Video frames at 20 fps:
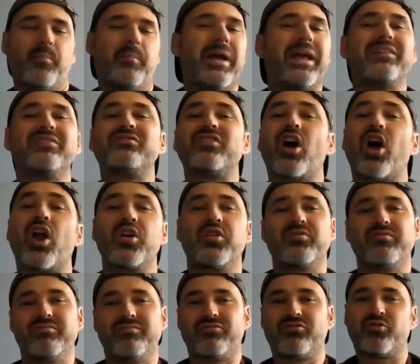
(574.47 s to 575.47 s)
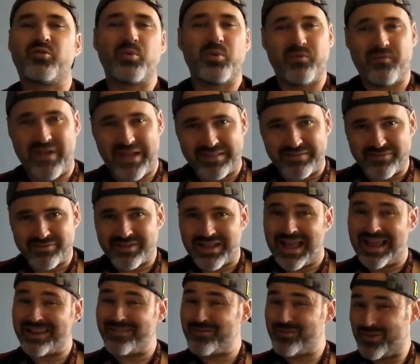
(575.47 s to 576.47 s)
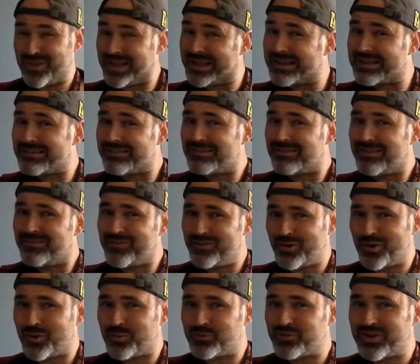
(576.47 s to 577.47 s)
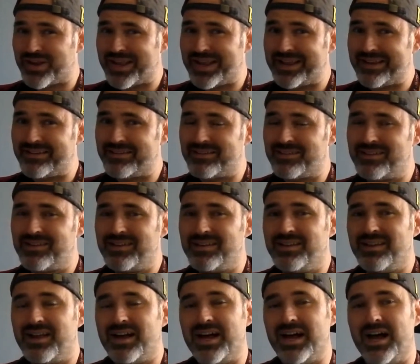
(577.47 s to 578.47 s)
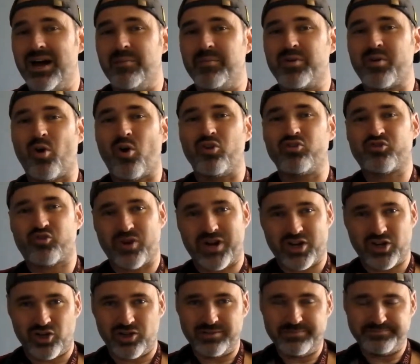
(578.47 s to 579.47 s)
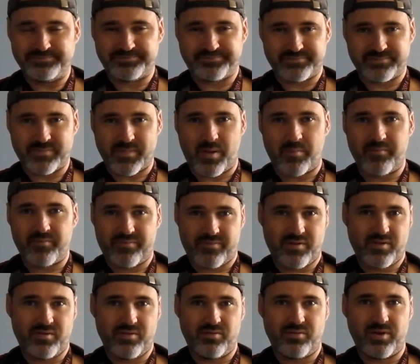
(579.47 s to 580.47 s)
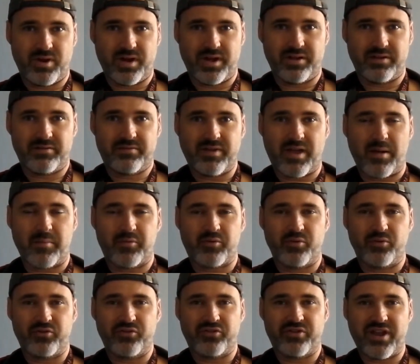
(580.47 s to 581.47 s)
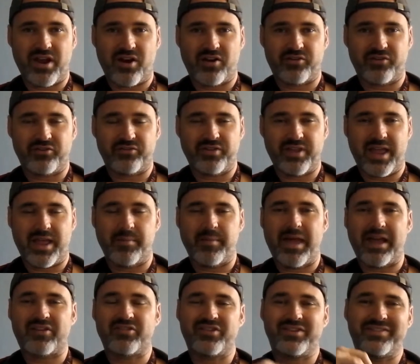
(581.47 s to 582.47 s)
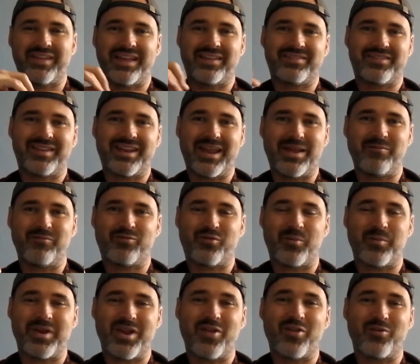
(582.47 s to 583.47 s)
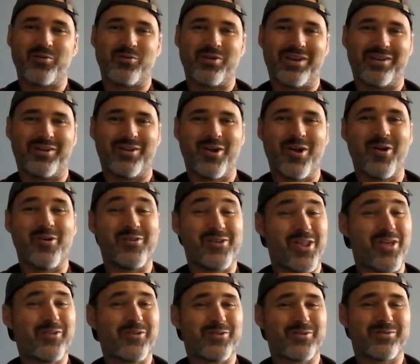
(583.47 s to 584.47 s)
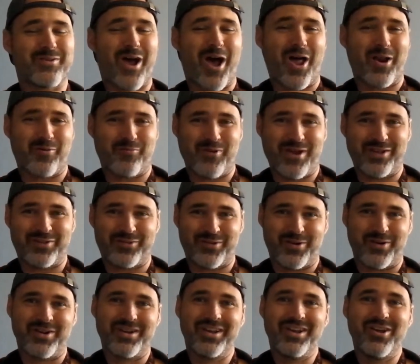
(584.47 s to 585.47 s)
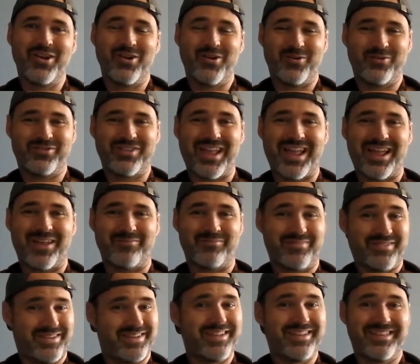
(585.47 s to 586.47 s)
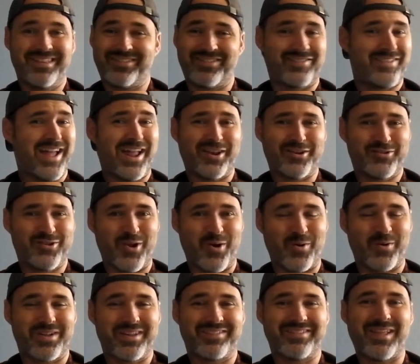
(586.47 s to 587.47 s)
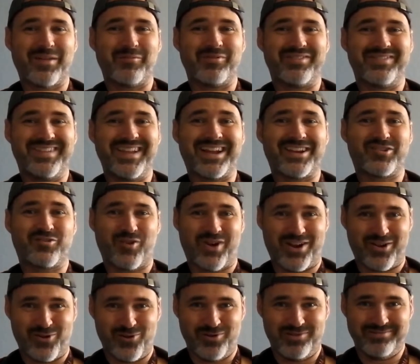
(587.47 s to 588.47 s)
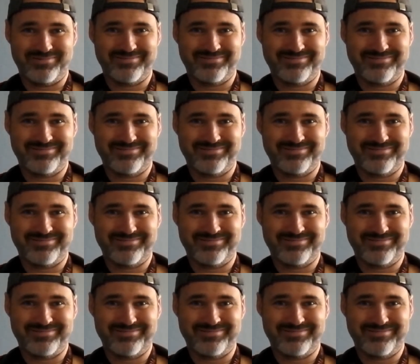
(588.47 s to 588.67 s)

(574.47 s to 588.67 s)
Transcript: based on true events kind of thing, if you know what I'm saying. Cole Trickle, who Tom Cruise's character's name, actually takes the name from another auto racer whose name, this is not a joke, his name is Dick Trickle.